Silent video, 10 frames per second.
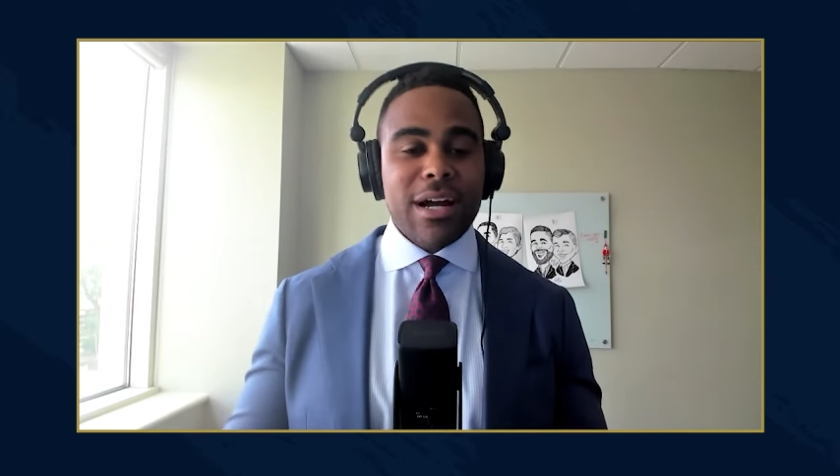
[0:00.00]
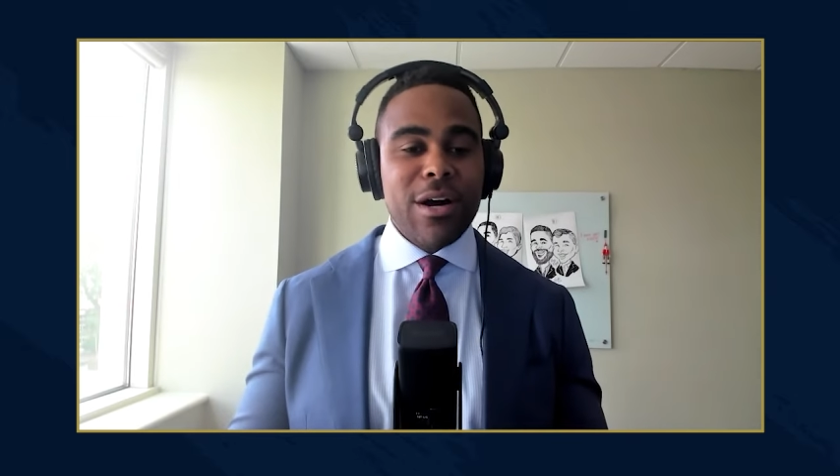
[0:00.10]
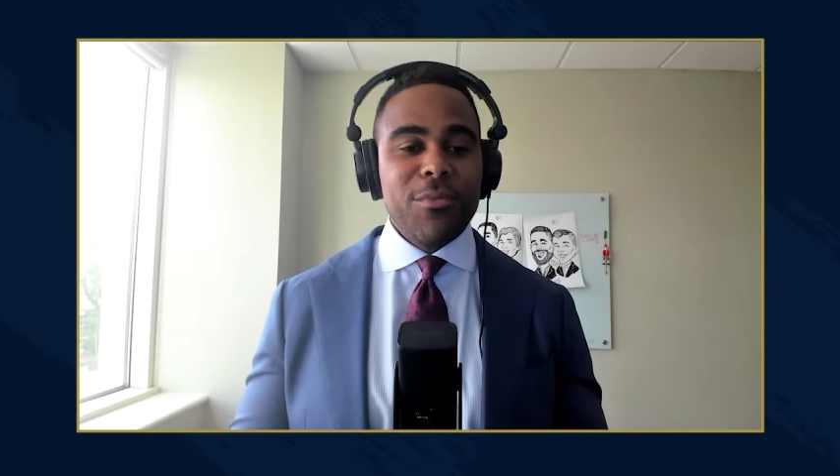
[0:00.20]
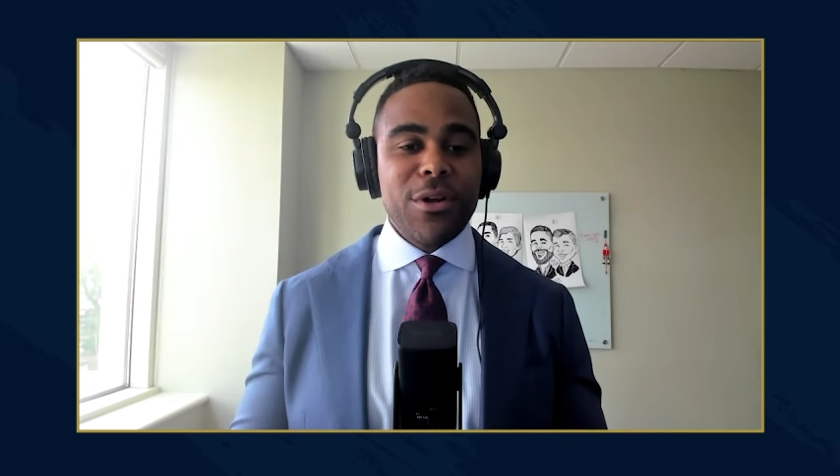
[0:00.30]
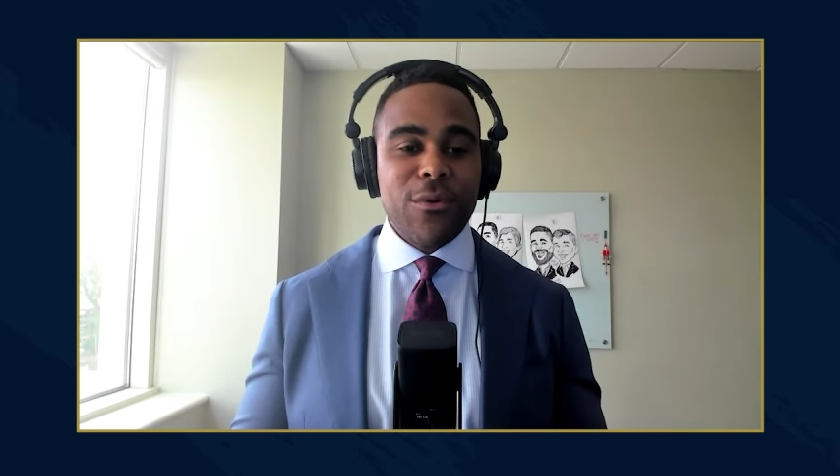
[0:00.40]
that
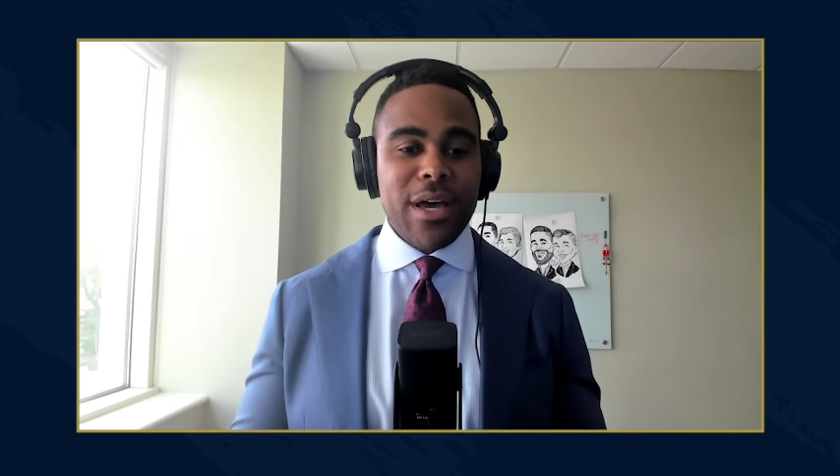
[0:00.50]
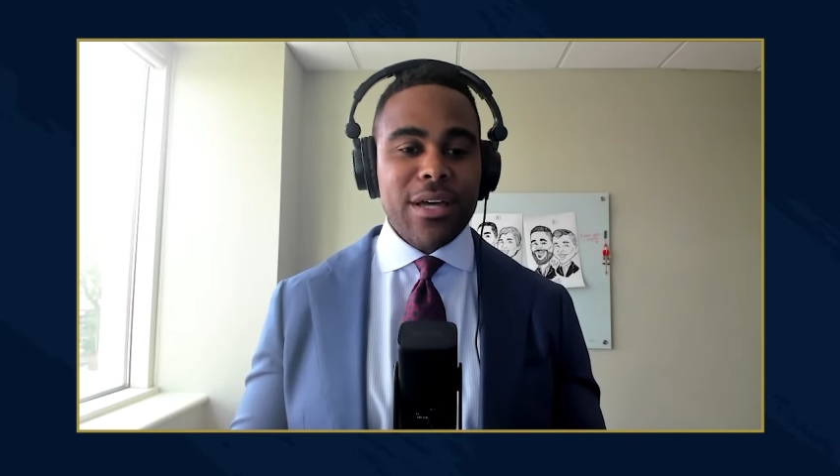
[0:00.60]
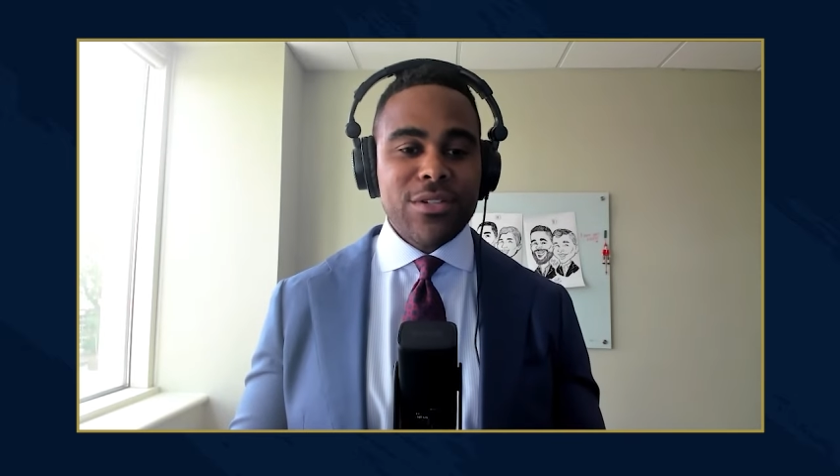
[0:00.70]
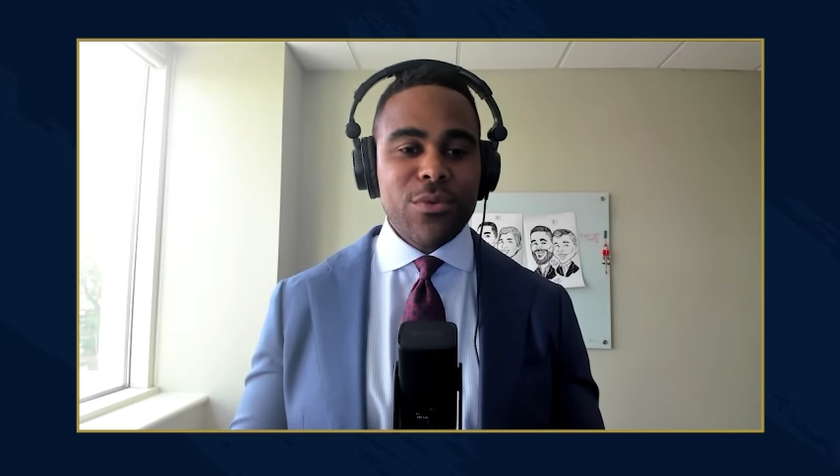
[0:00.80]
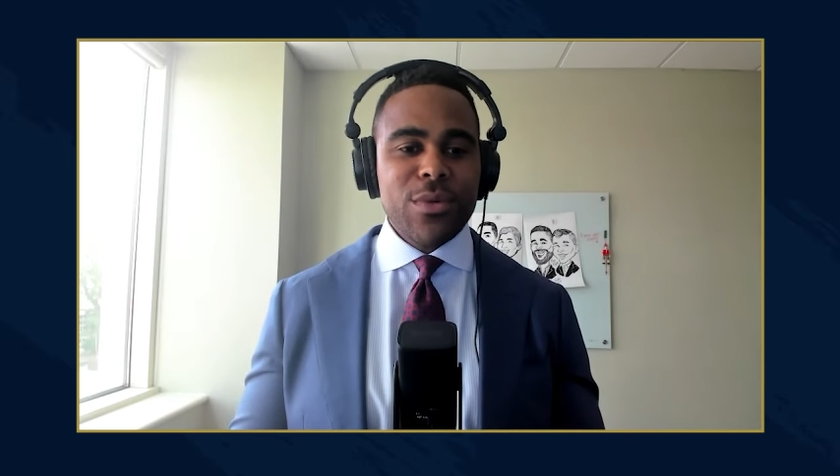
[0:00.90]
come your
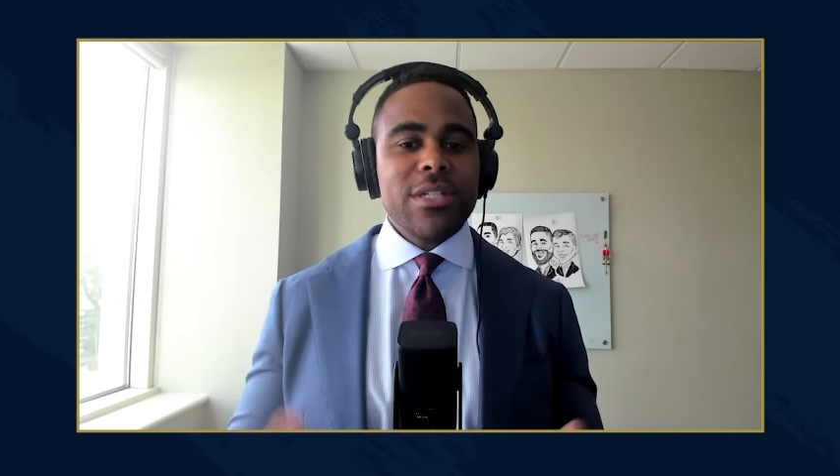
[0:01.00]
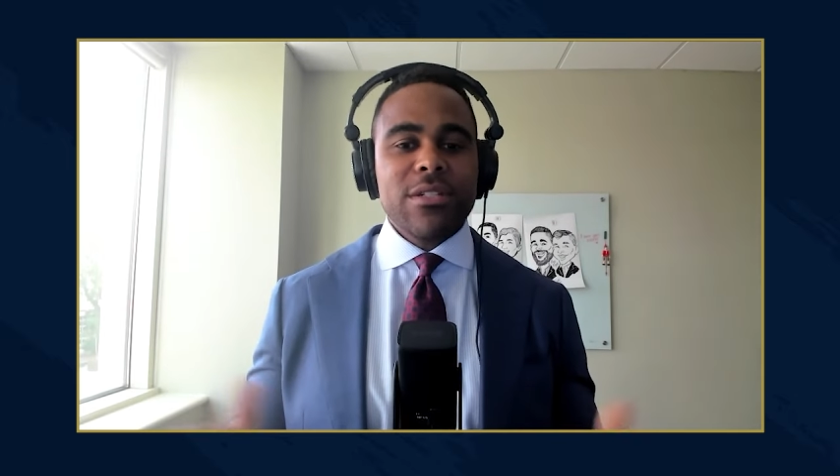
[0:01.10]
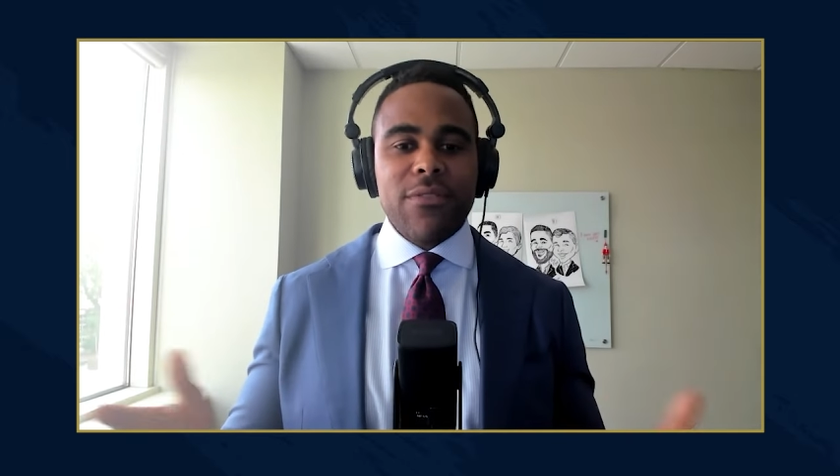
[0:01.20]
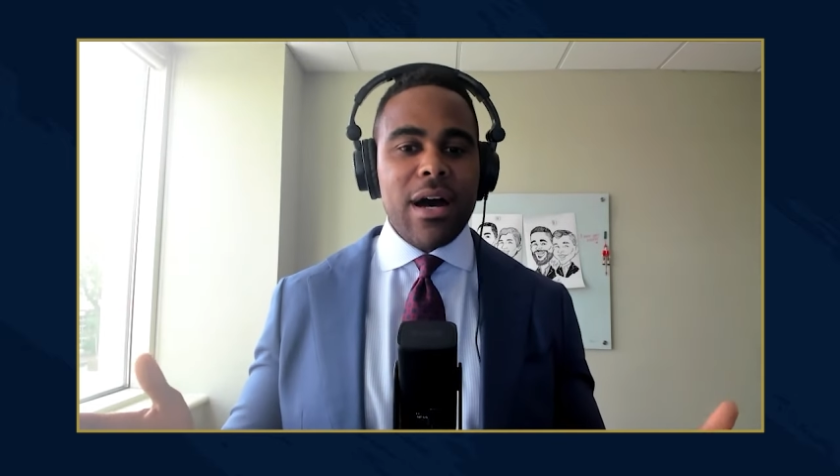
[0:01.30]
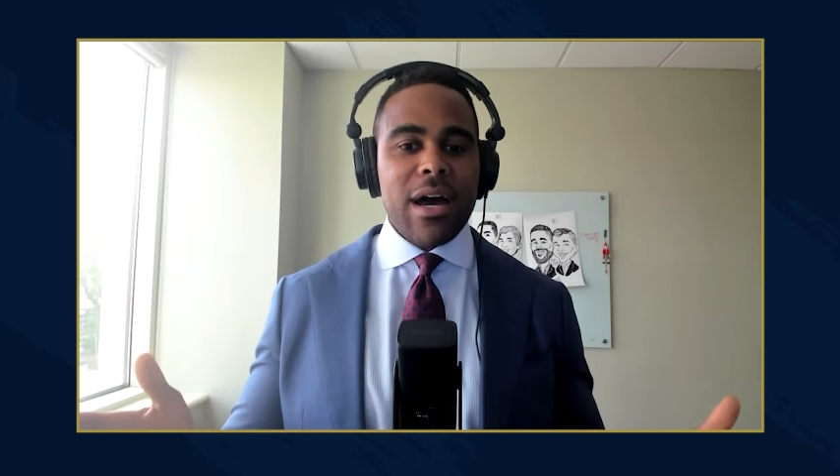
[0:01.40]
way too,
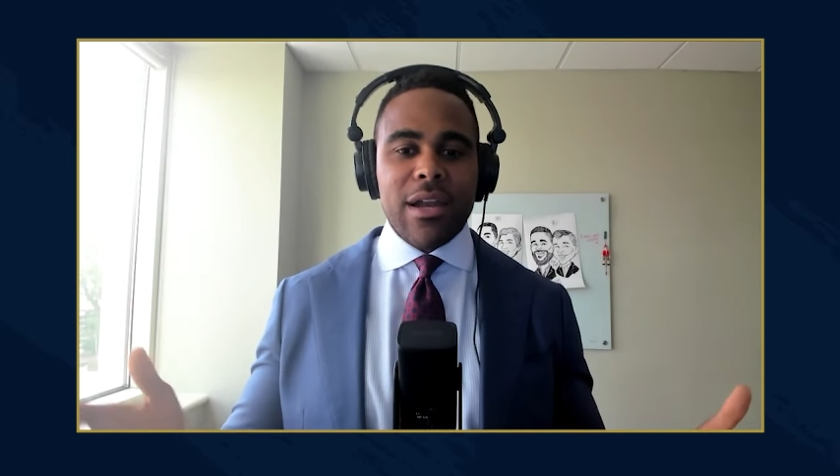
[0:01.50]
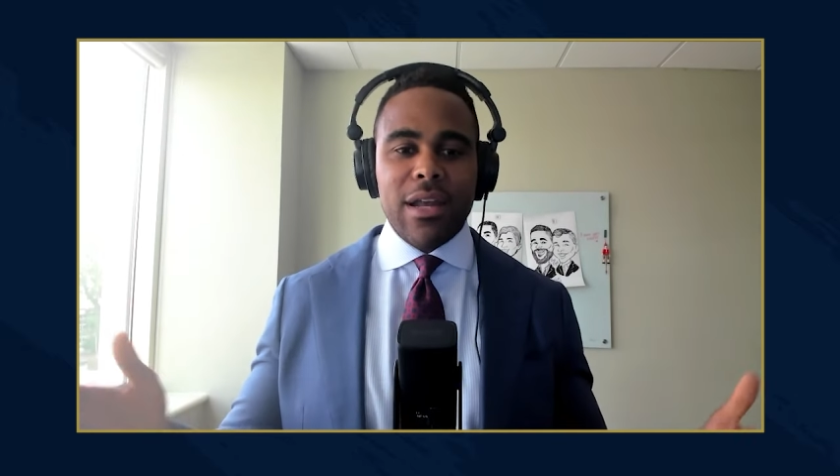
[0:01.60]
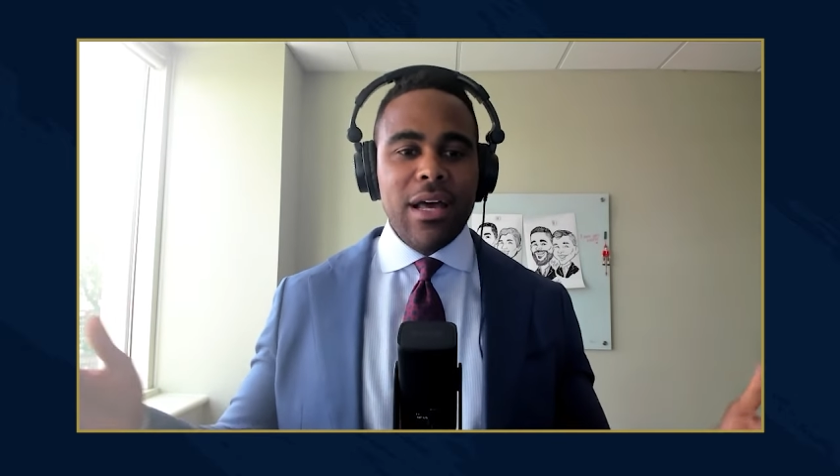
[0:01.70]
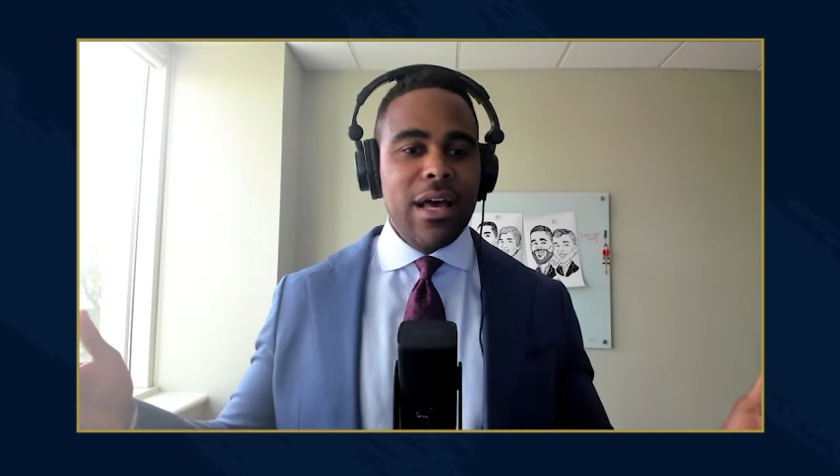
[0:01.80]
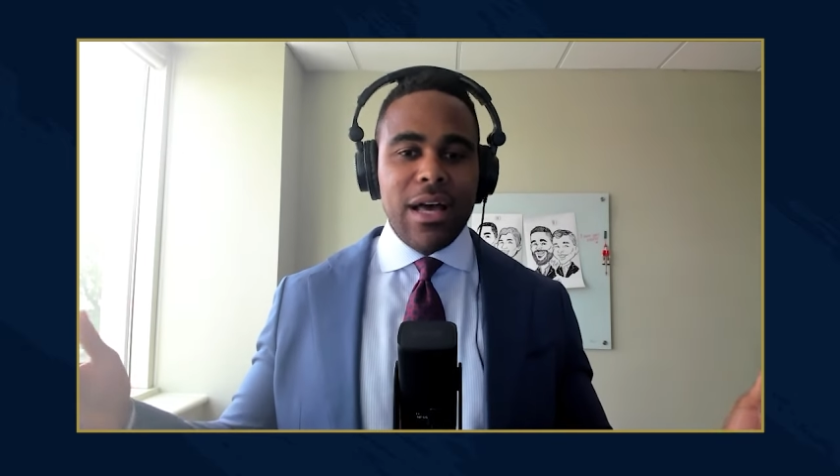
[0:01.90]
which is fine.